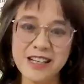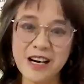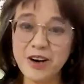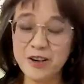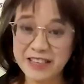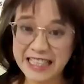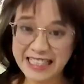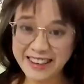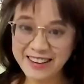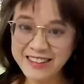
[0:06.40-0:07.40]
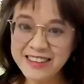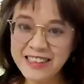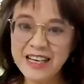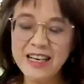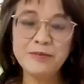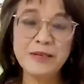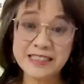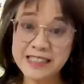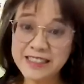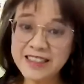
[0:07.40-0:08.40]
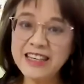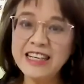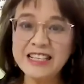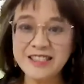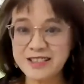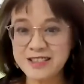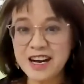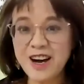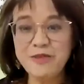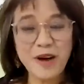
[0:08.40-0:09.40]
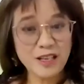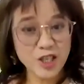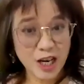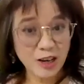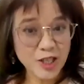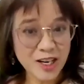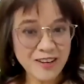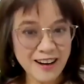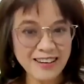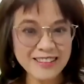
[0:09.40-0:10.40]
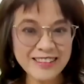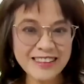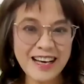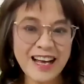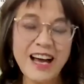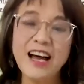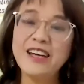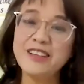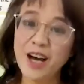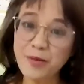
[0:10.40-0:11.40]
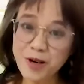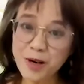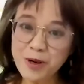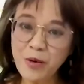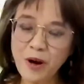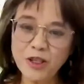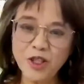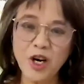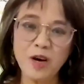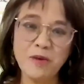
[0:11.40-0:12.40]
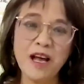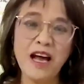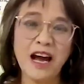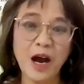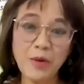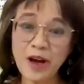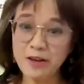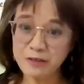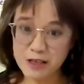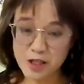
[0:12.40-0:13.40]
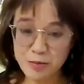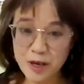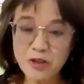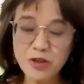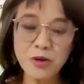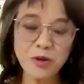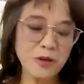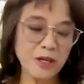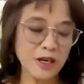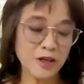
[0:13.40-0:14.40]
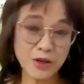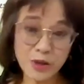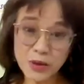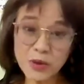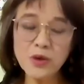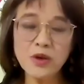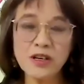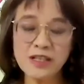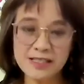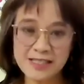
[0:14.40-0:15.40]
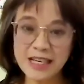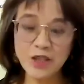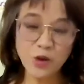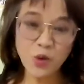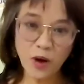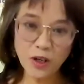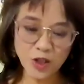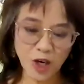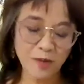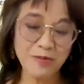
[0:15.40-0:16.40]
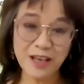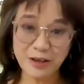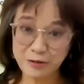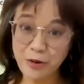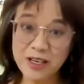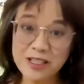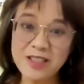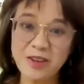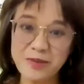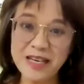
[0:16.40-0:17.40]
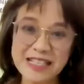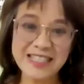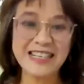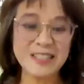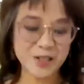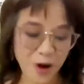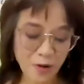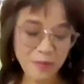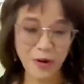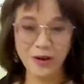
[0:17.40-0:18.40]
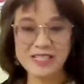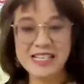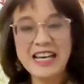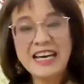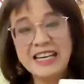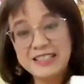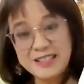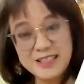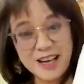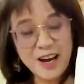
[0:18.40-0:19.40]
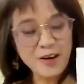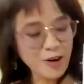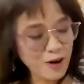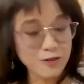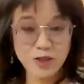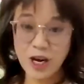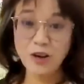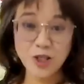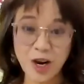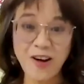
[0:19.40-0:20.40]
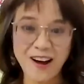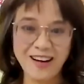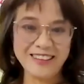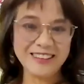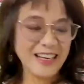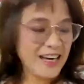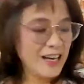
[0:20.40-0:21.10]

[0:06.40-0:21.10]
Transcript: style of Lingnan, particularly in the style by Zhao Xiao'an? In the upcoming workshop, I will have a special two-session workshop that focus on painting songbirds in the style of Zhao Xiao'an.